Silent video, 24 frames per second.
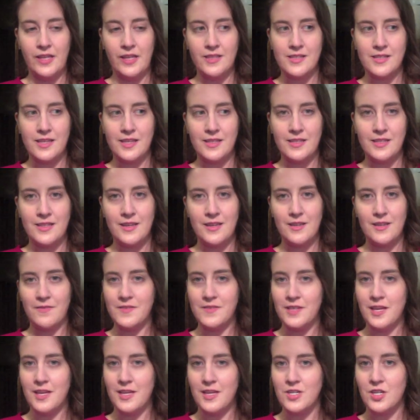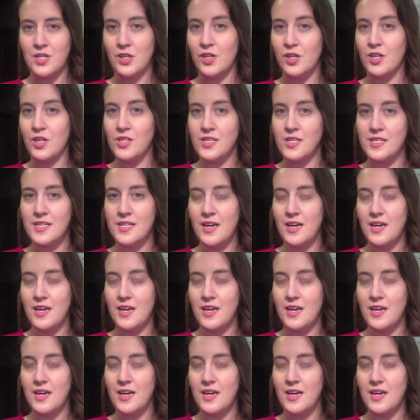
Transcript: sensitive slash allergic to